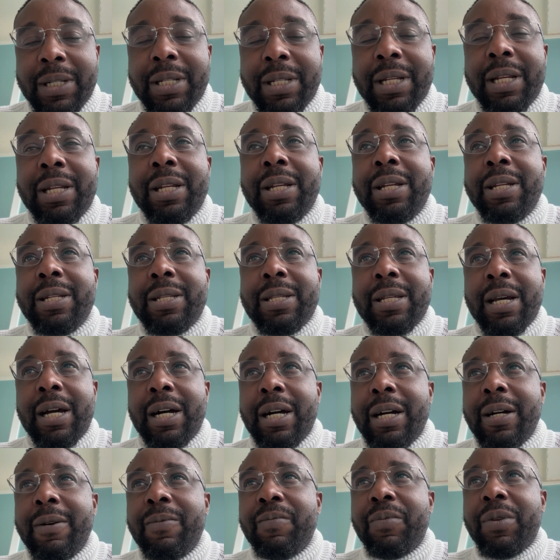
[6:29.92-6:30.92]
basic needs,
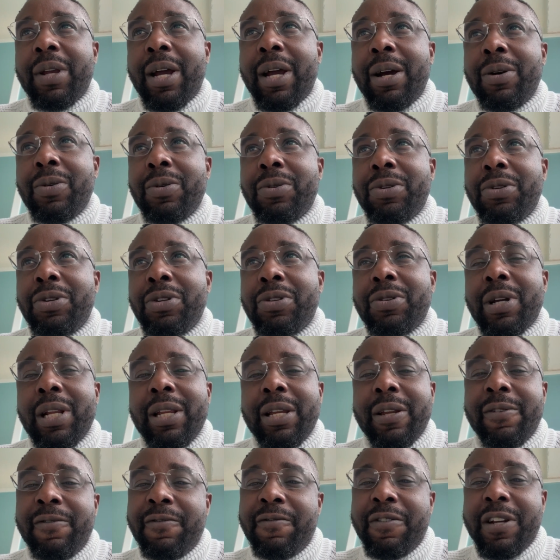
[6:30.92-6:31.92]
I would
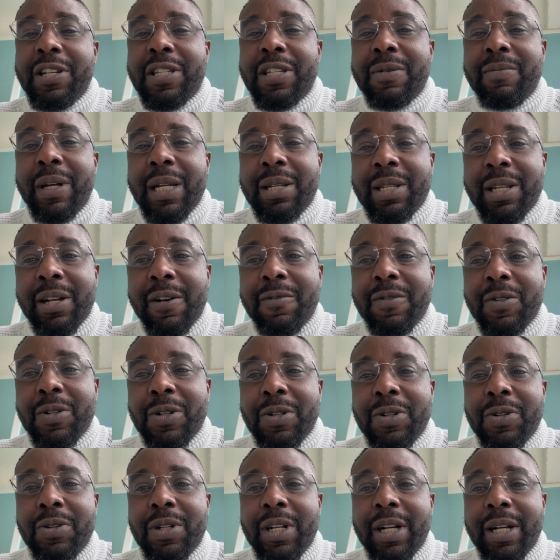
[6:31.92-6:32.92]
usually invest myself to
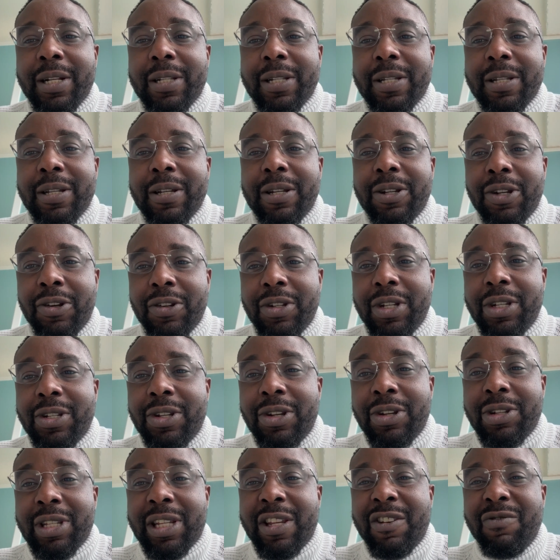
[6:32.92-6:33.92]
do that. It
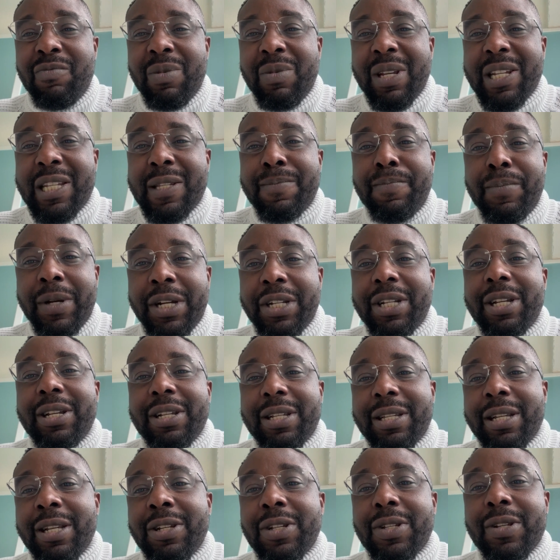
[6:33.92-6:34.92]
does give me a
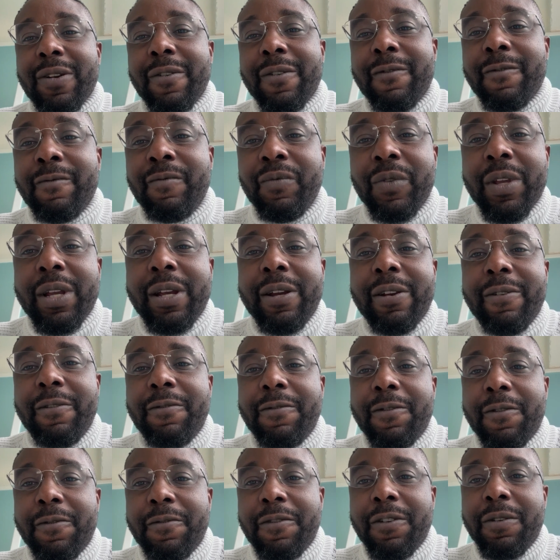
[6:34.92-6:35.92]
special sense of
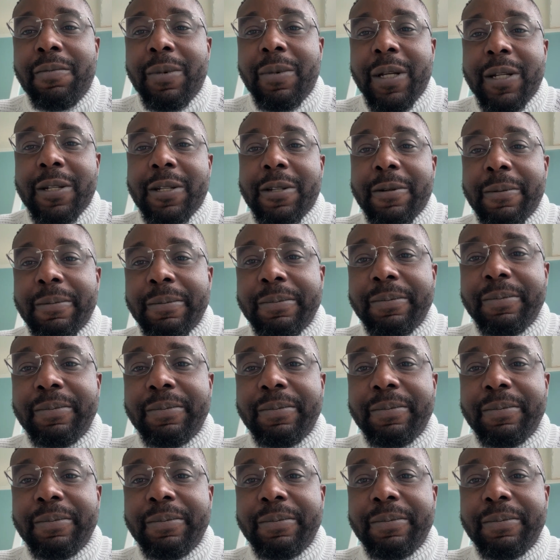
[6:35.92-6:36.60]
fulfillment.